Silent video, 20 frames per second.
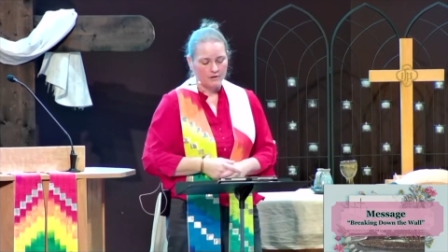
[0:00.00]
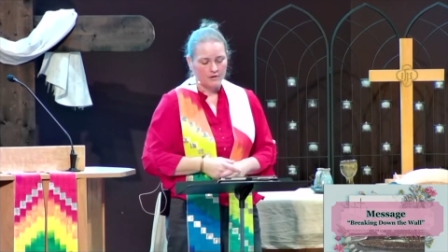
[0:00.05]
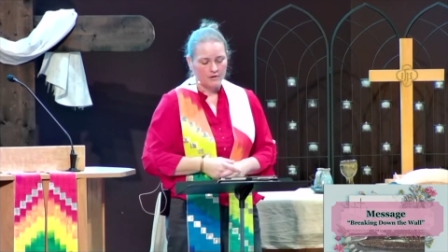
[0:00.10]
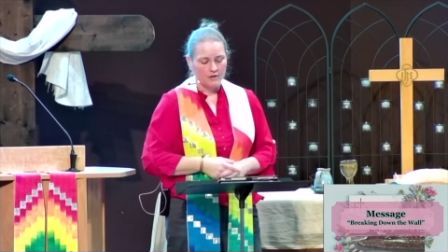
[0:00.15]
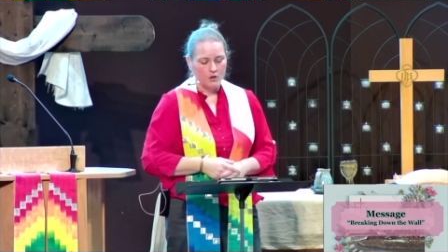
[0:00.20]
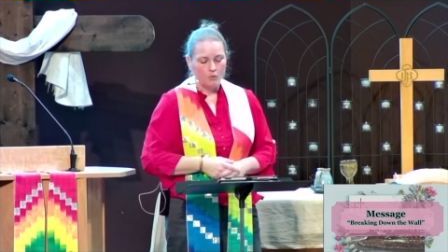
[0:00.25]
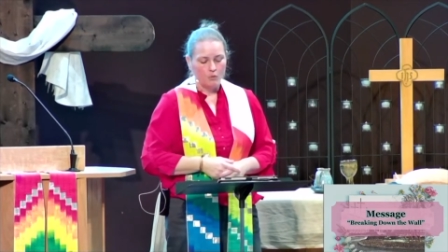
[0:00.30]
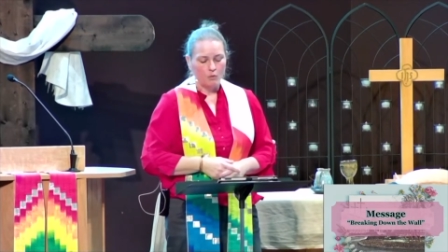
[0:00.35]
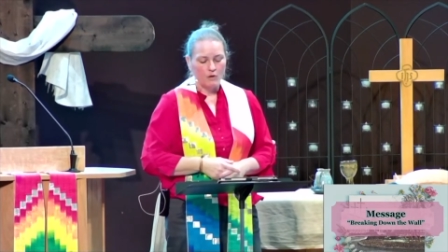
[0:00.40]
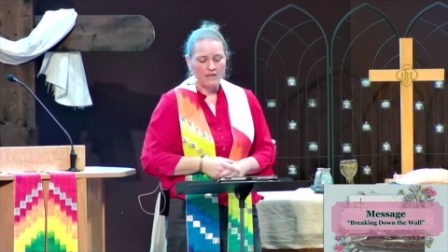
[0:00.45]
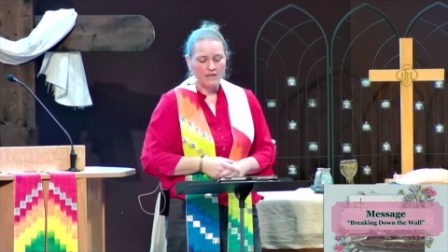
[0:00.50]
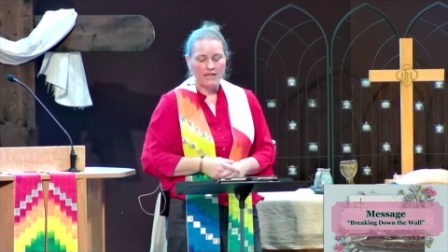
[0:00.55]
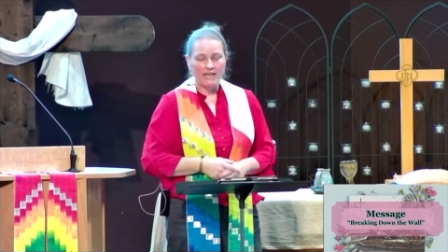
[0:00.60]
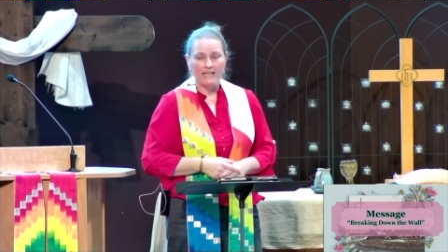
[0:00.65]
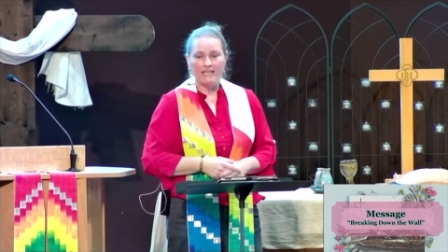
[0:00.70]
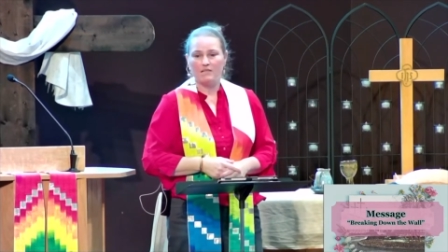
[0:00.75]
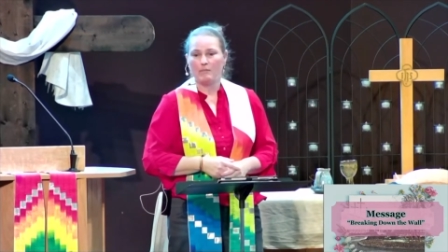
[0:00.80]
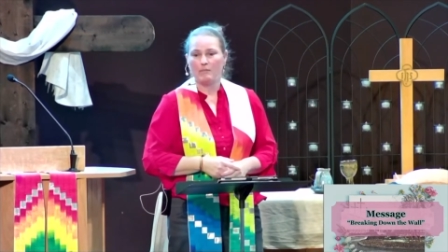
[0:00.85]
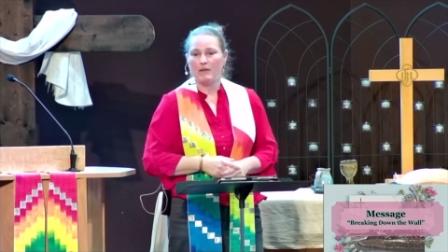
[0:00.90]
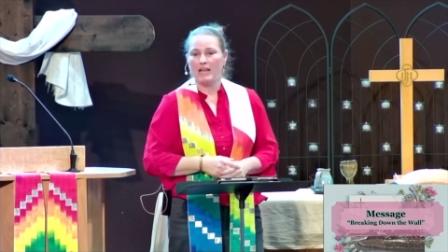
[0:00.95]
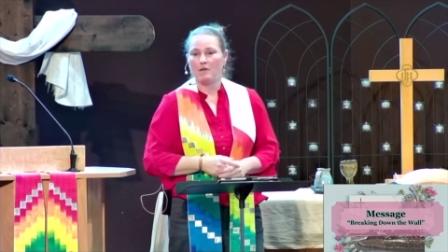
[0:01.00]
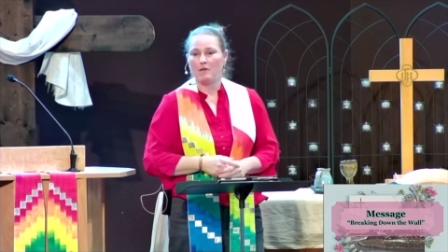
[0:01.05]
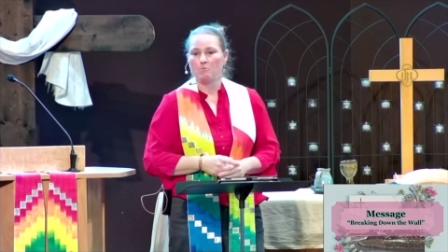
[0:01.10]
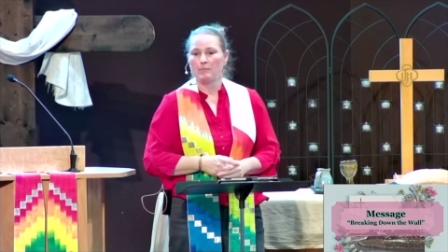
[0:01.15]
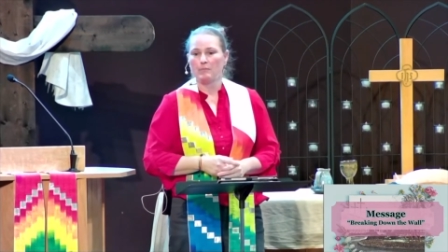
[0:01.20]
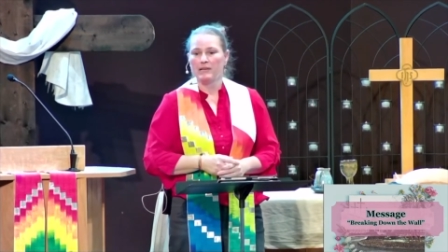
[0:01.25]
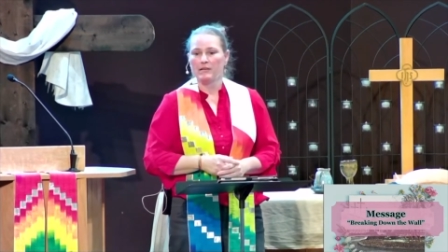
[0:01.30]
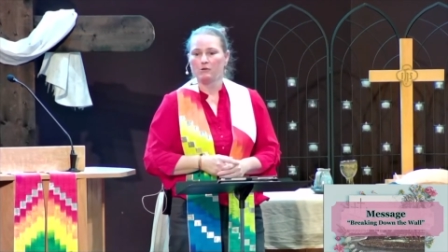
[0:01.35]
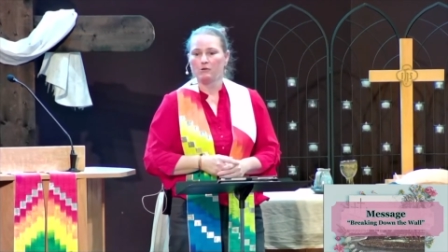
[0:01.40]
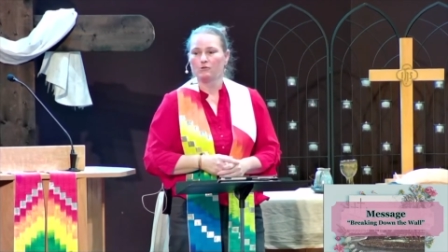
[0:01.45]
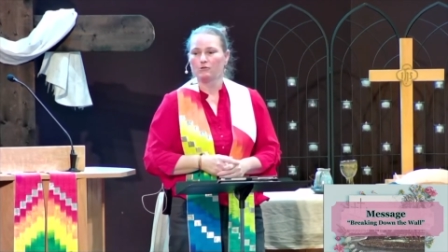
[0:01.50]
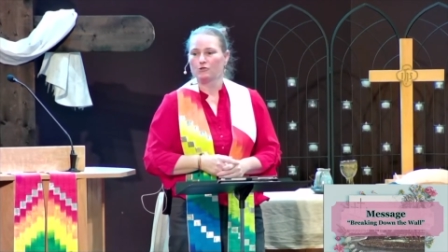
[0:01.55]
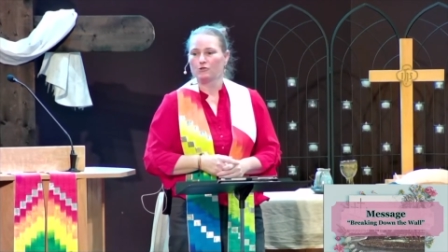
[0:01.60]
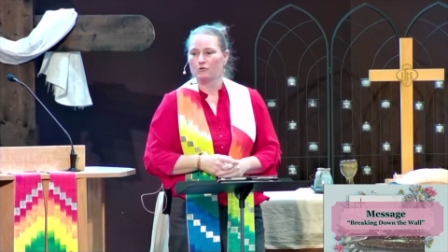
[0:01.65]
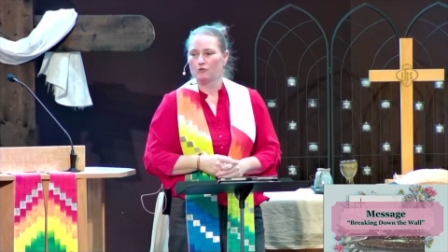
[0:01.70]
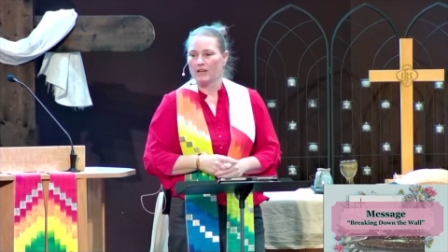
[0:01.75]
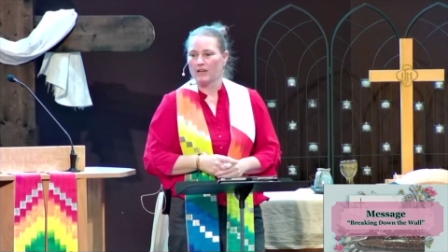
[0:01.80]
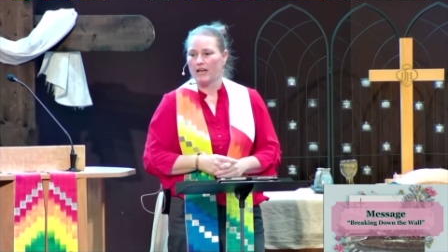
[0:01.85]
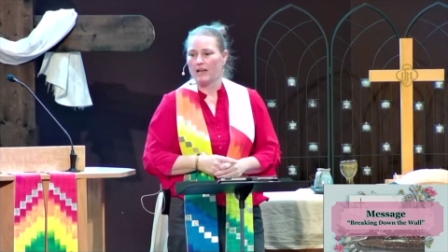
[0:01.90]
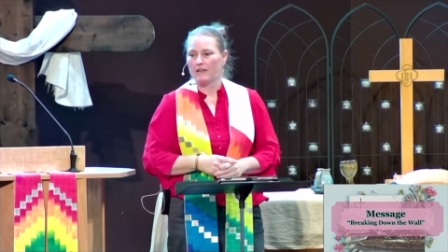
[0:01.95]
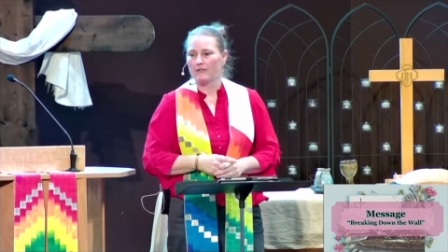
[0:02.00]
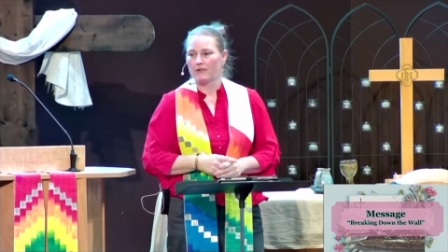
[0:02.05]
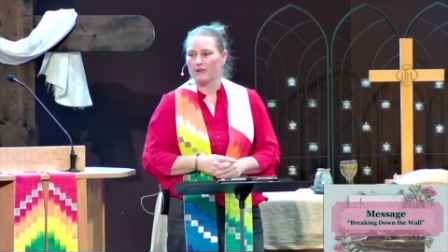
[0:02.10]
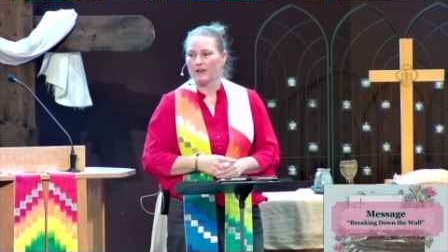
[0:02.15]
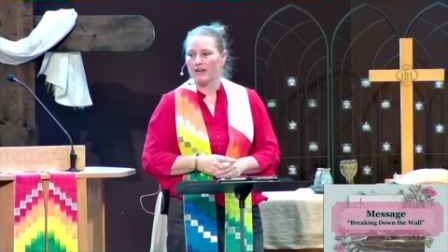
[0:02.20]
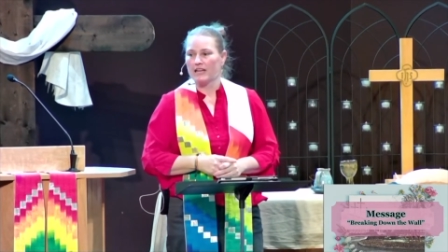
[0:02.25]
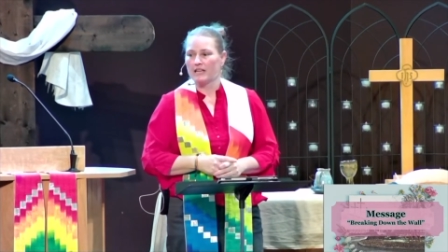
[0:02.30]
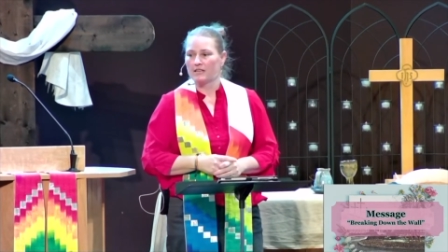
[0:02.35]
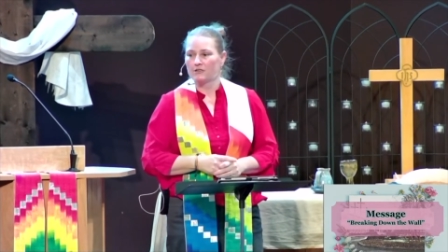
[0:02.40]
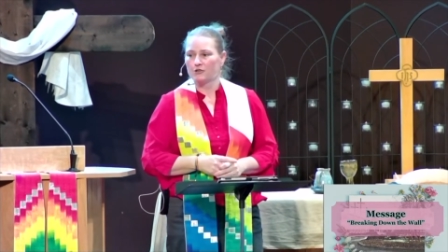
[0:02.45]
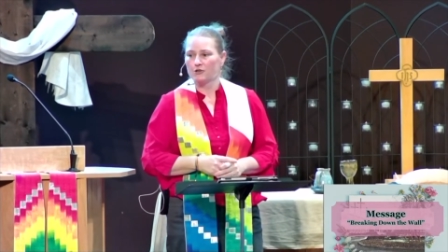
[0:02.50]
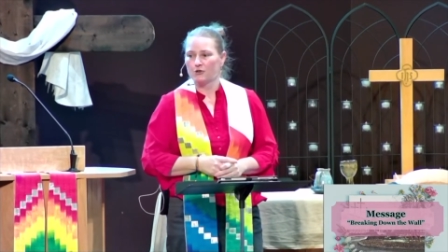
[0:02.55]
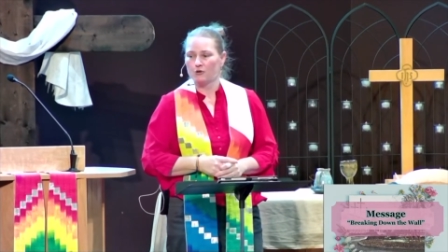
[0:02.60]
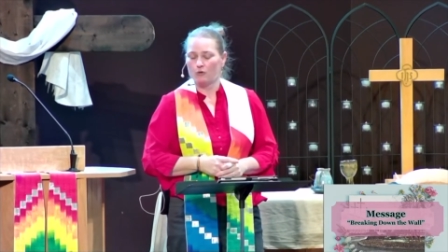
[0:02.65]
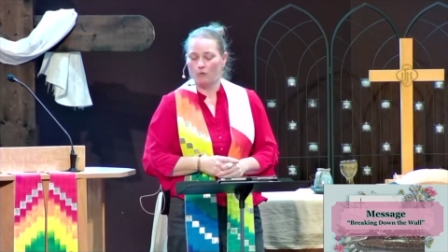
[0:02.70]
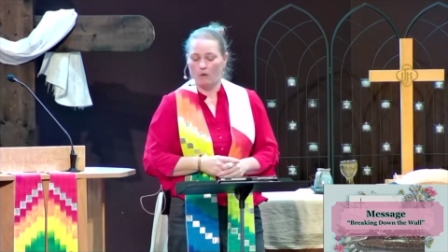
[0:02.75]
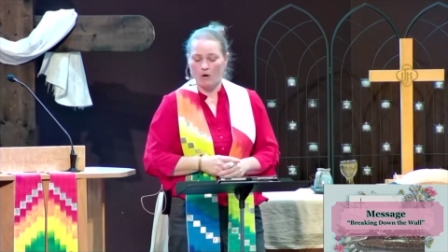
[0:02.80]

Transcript: one that is being built together into